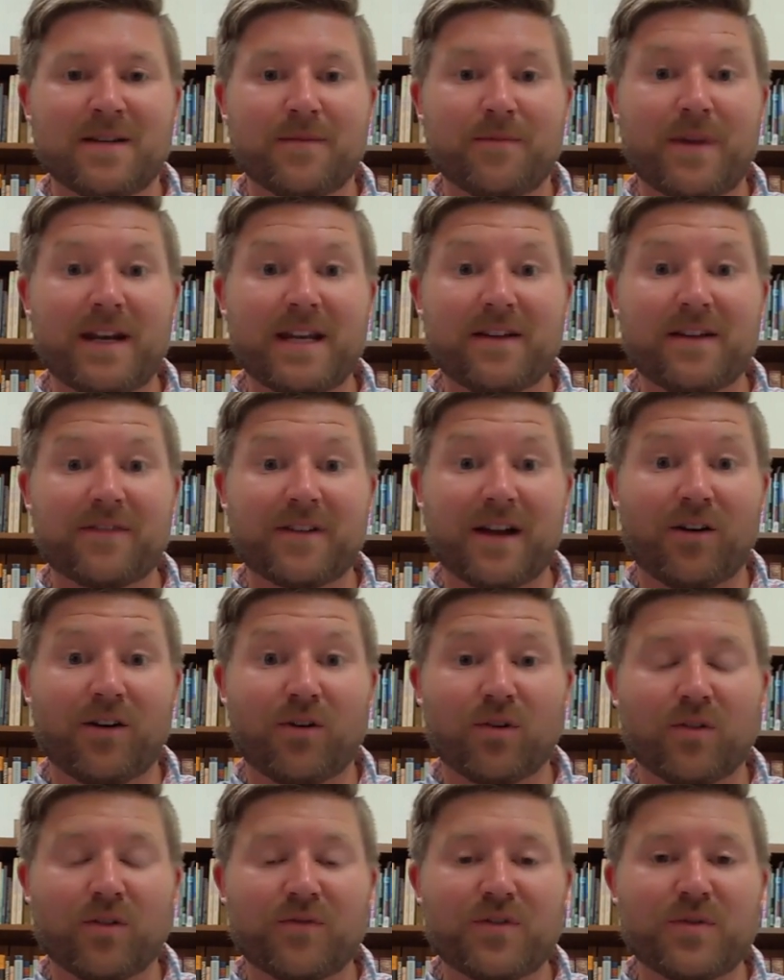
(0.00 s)
Many, if not
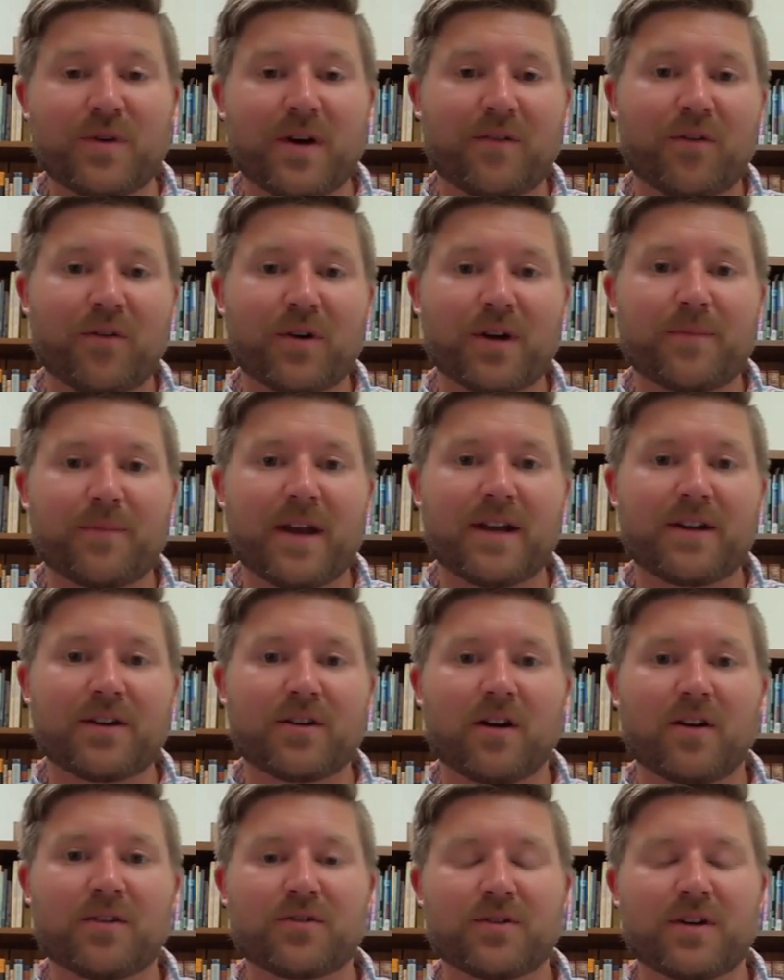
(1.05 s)
all of you, have already paid
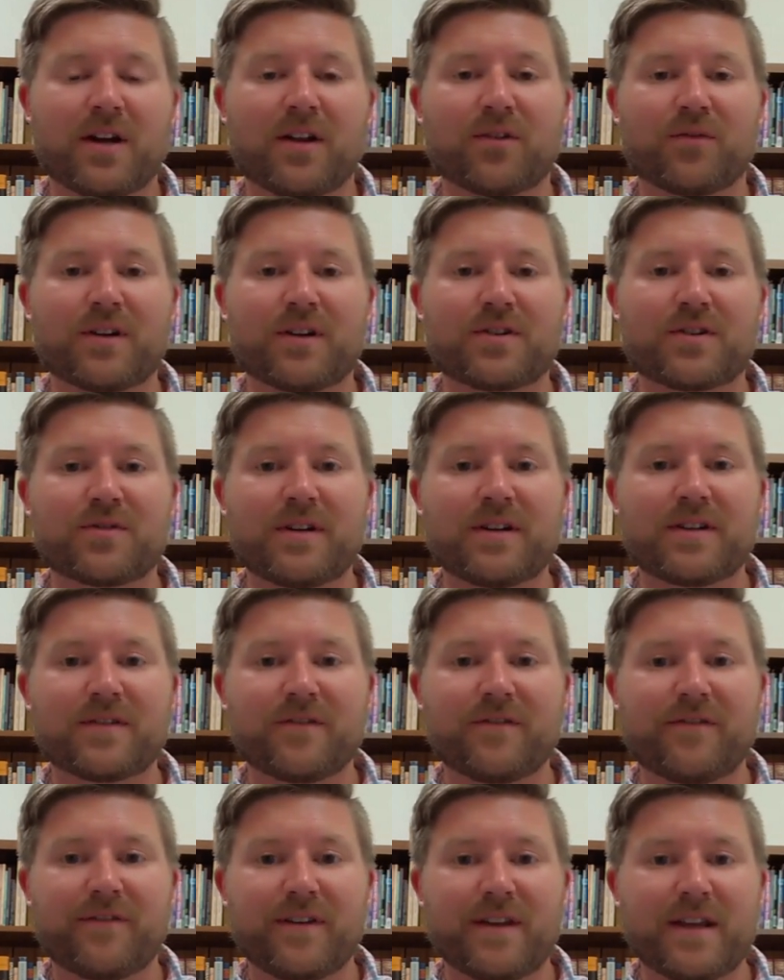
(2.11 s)
your $100
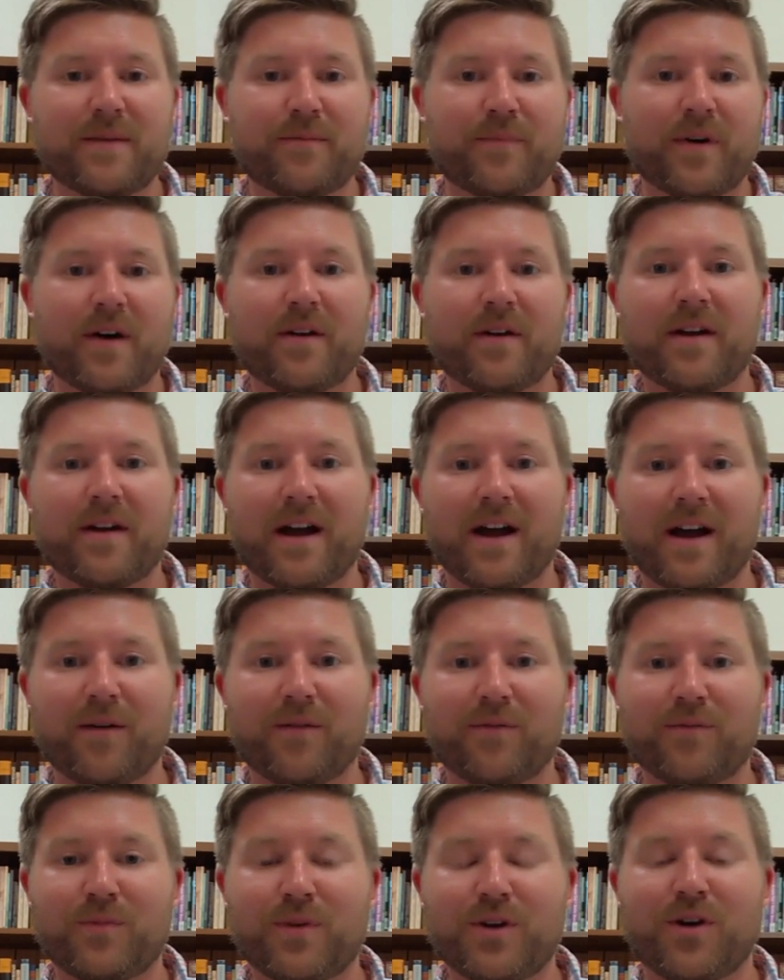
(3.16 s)
registration fee, but
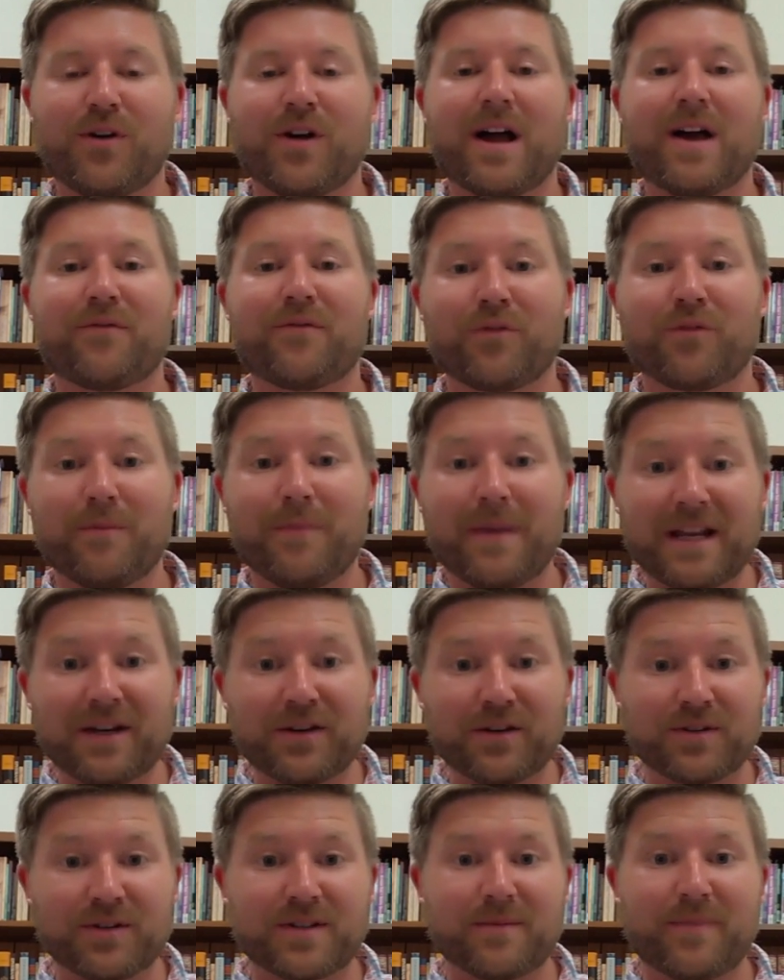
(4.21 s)
we all have a
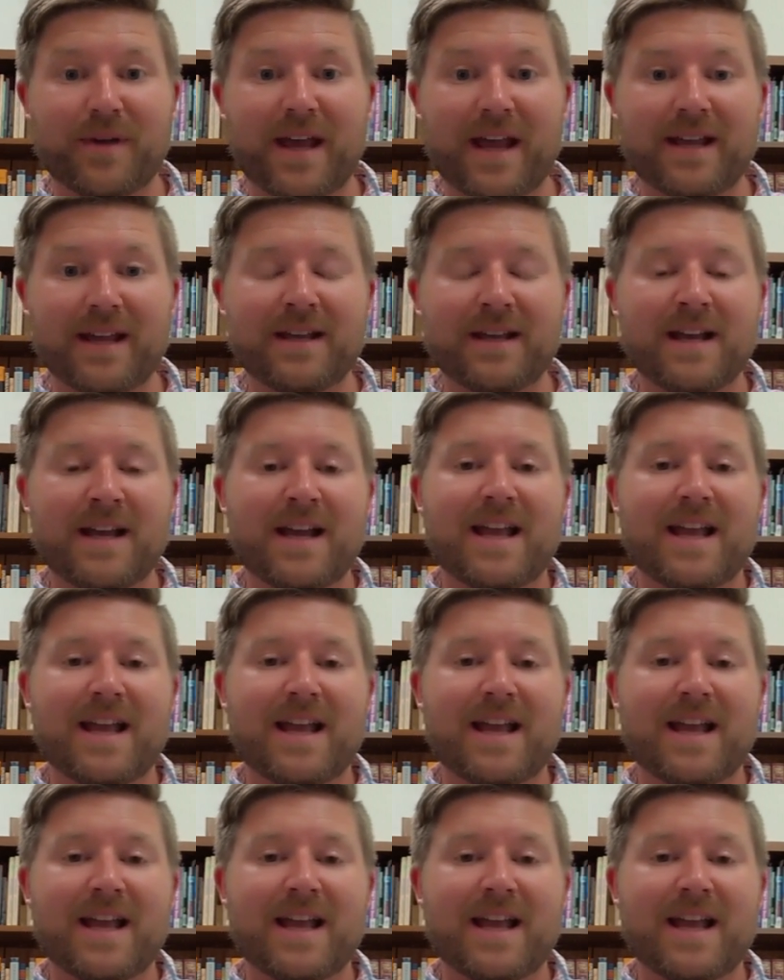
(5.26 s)
remainder to pay.